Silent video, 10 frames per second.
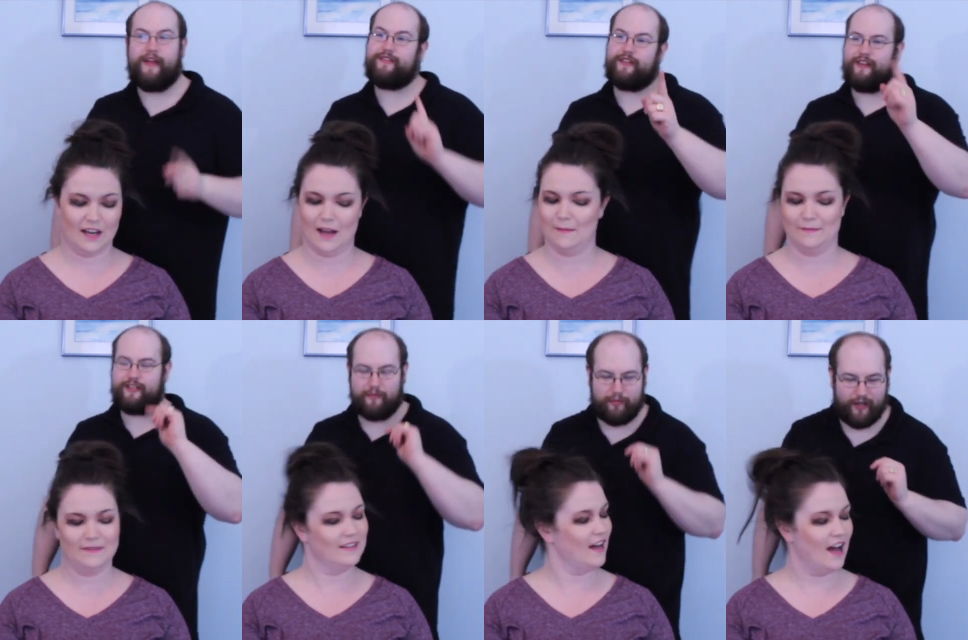
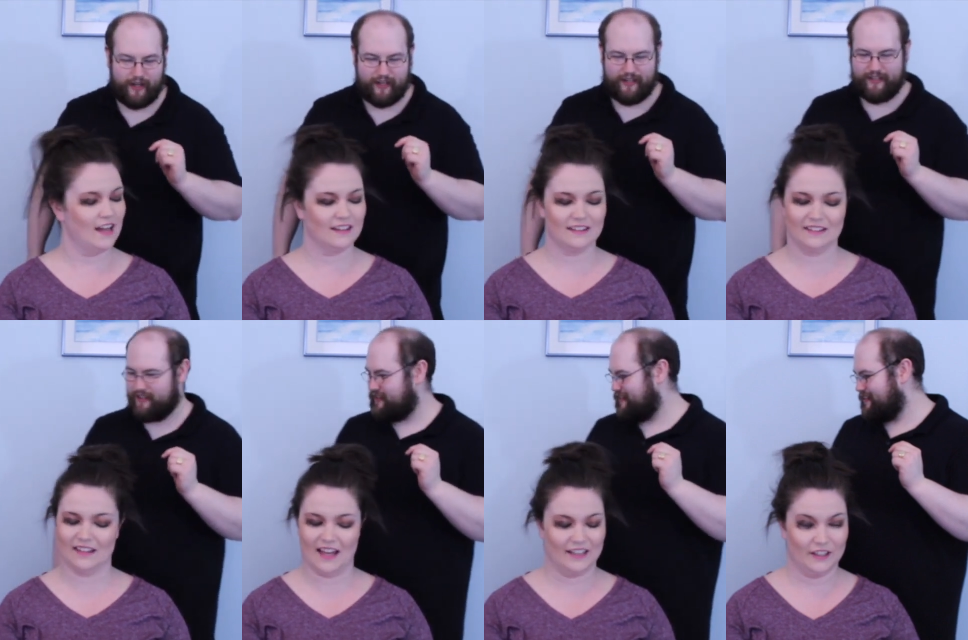Speaker 1: I'm not
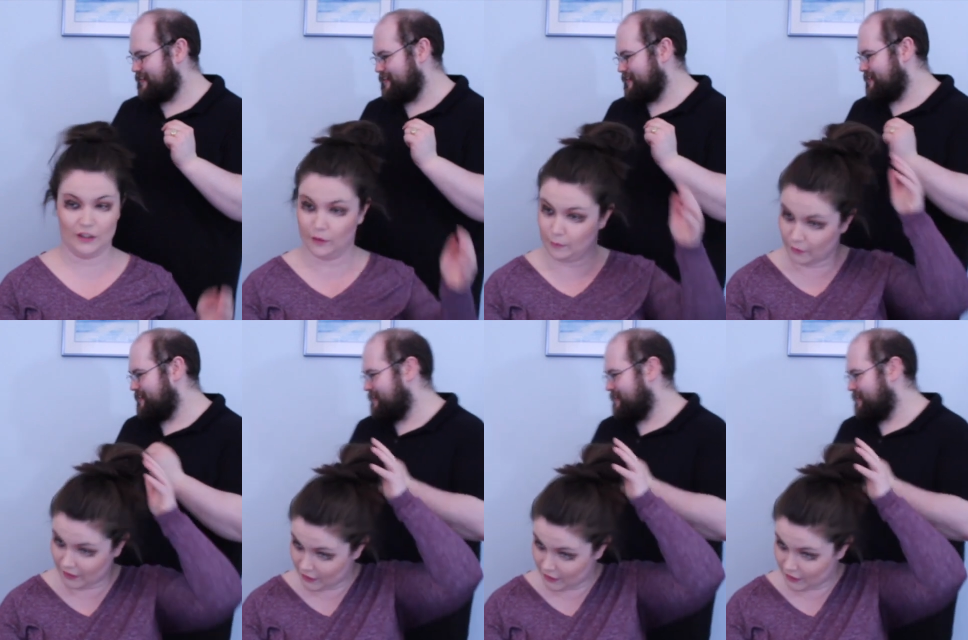letting you put